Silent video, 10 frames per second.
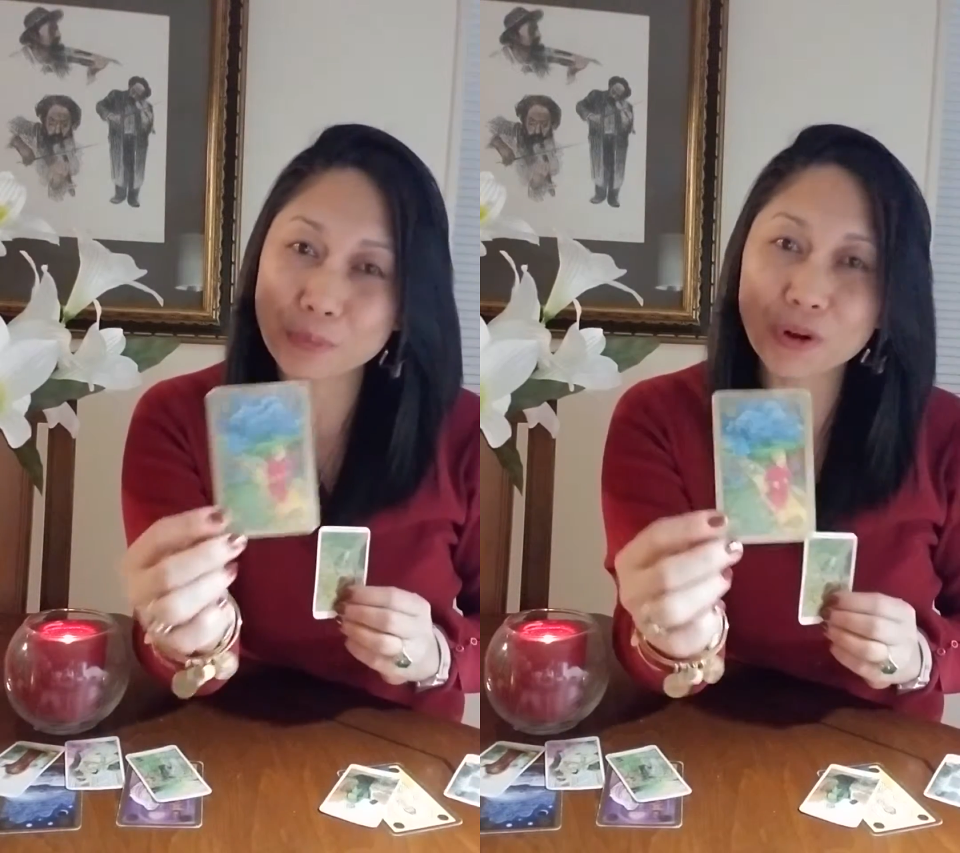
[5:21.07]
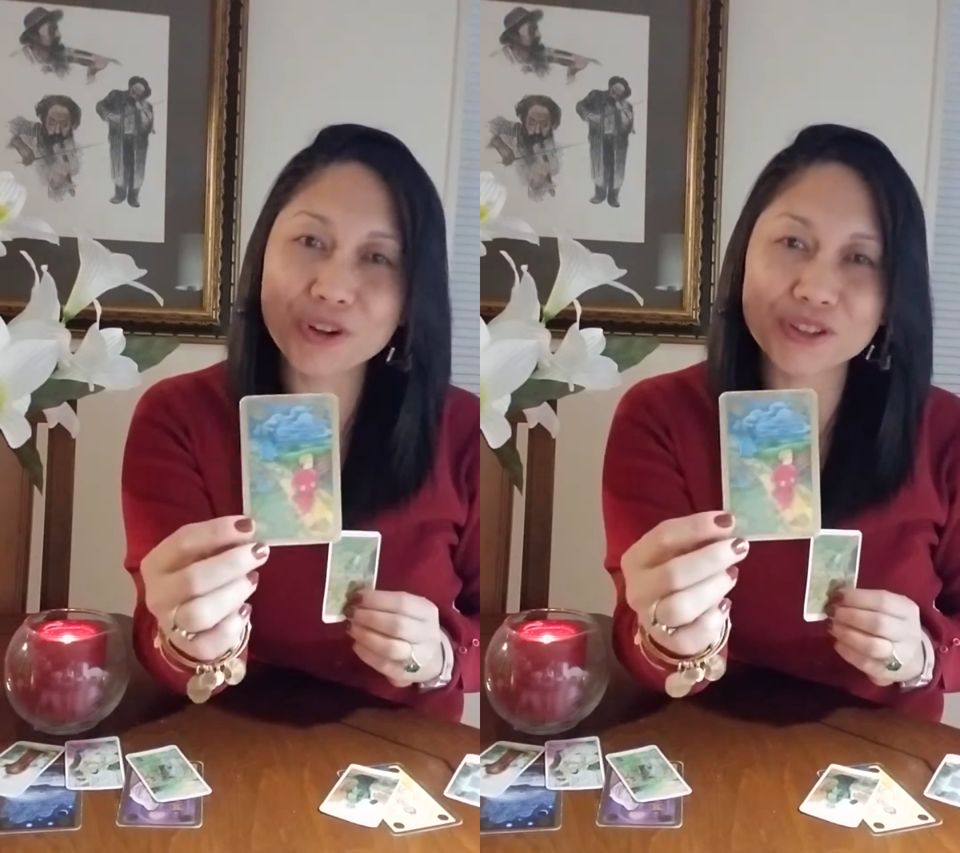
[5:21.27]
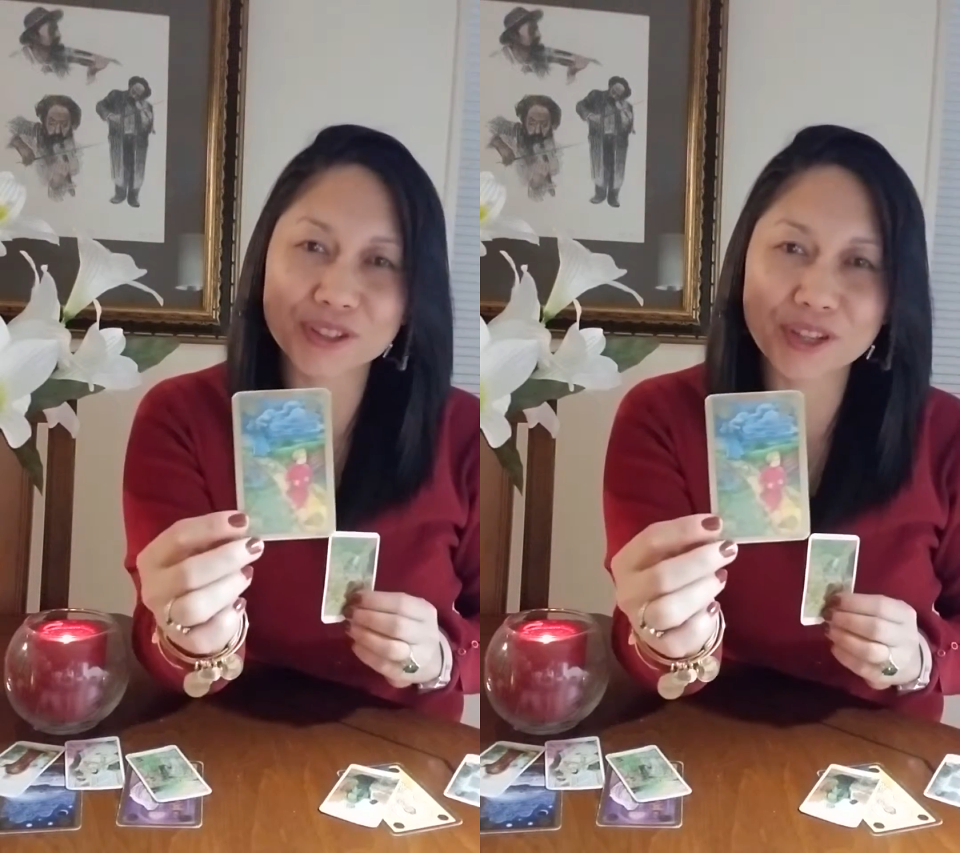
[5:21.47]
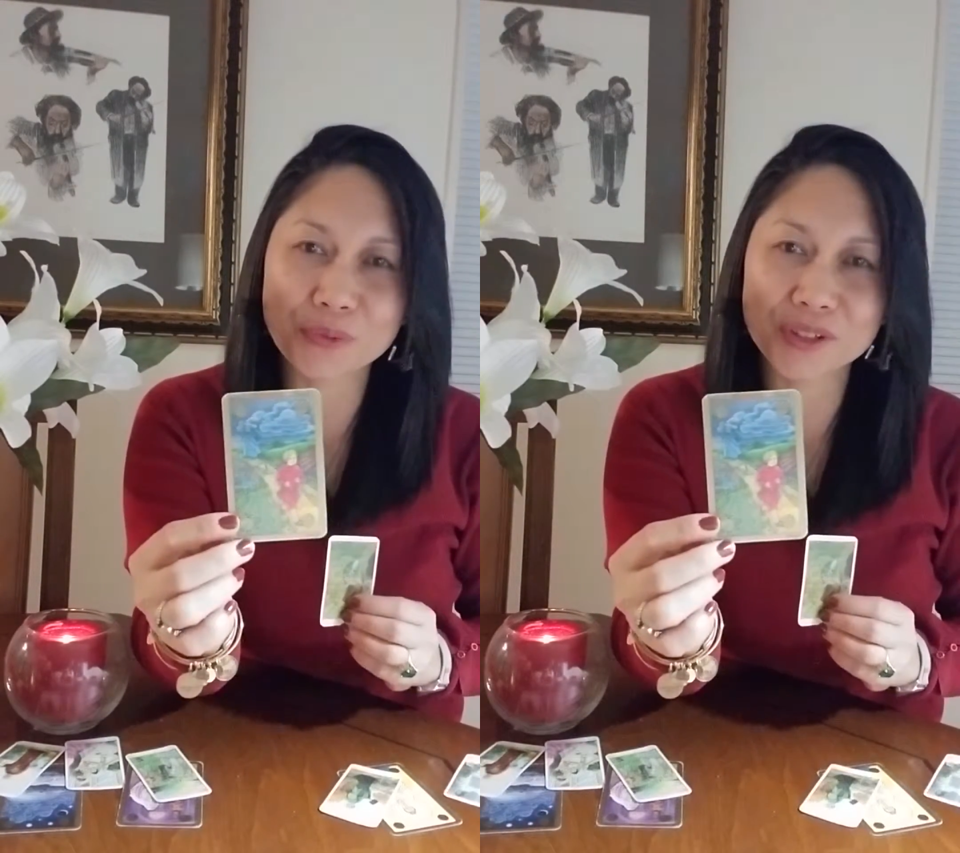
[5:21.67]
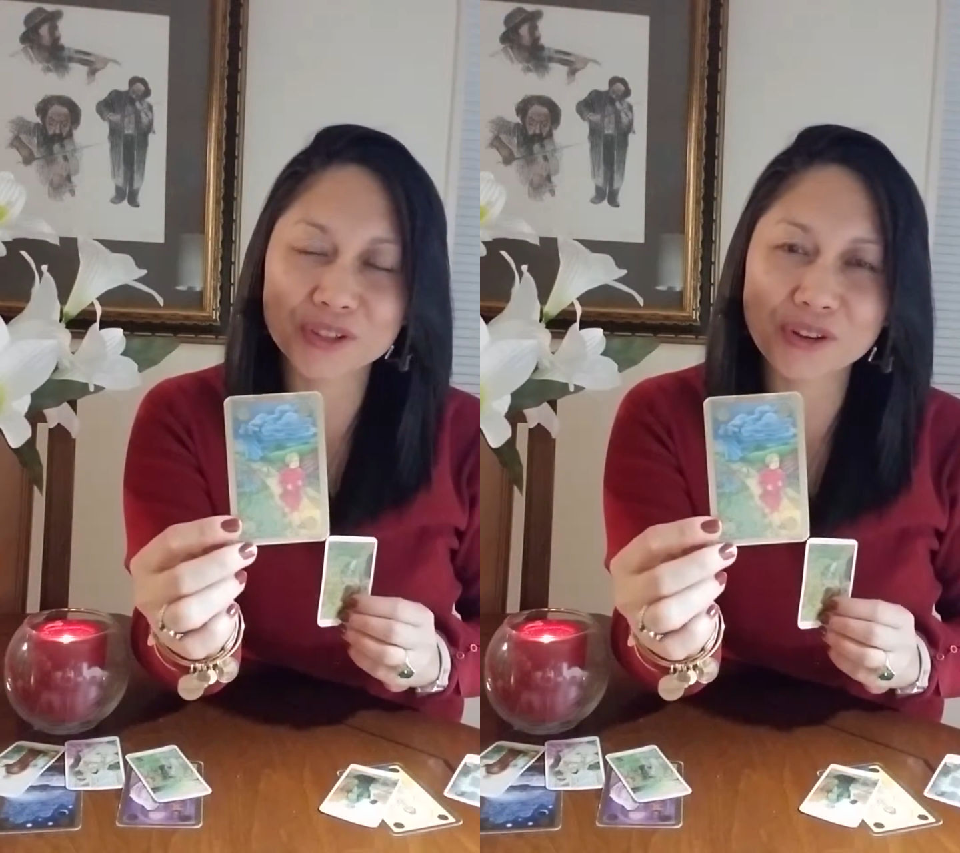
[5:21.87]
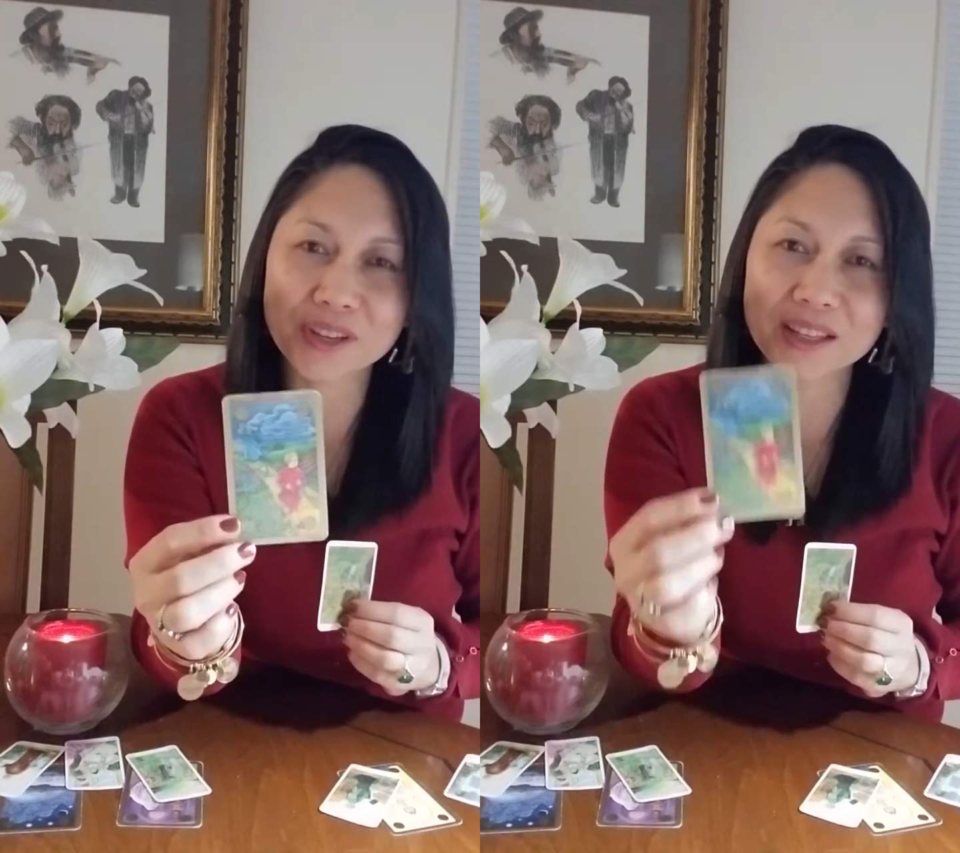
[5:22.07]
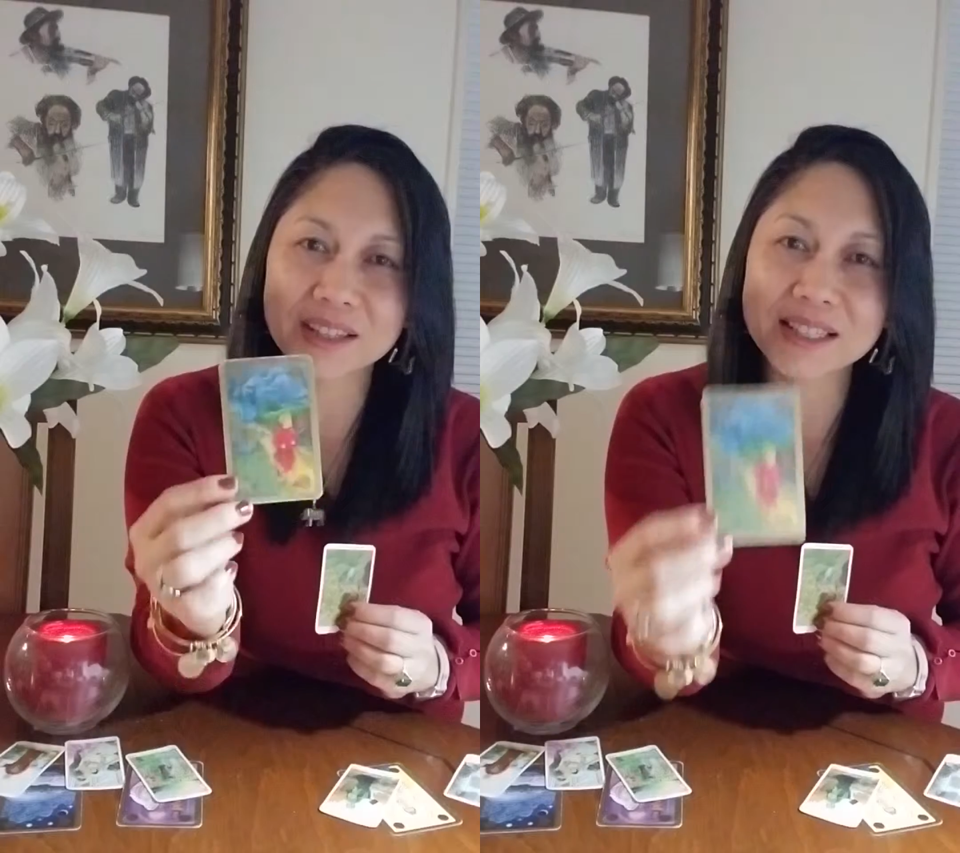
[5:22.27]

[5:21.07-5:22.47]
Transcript: person that we're talking.